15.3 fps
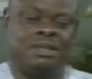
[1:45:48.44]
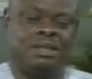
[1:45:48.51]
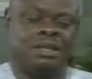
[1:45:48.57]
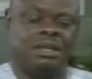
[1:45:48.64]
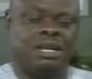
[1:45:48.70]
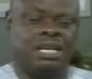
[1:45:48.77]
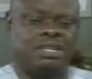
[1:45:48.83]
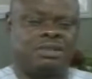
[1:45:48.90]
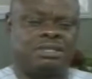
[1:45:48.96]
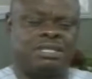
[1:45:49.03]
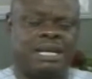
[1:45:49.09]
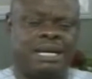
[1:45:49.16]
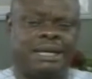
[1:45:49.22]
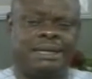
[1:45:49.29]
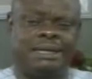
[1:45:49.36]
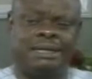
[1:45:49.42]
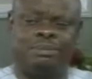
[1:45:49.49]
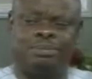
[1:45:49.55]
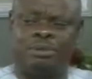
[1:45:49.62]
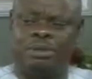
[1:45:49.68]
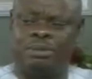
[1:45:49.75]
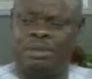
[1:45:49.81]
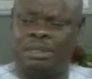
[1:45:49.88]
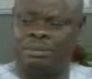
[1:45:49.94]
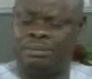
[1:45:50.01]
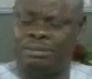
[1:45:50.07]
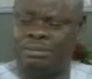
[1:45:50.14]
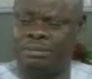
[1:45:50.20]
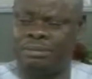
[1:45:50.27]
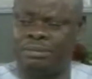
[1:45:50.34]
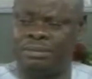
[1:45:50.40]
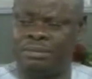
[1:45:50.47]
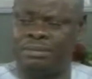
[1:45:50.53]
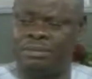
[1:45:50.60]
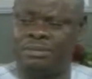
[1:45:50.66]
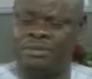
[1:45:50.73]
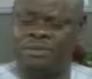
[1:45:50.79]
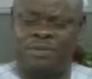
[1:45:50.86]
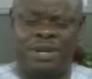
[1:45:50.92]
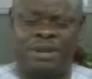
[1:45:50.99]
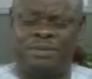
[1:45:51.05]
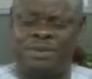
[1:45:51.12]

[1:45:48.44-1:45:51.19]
Last, I was handling a problem. Very,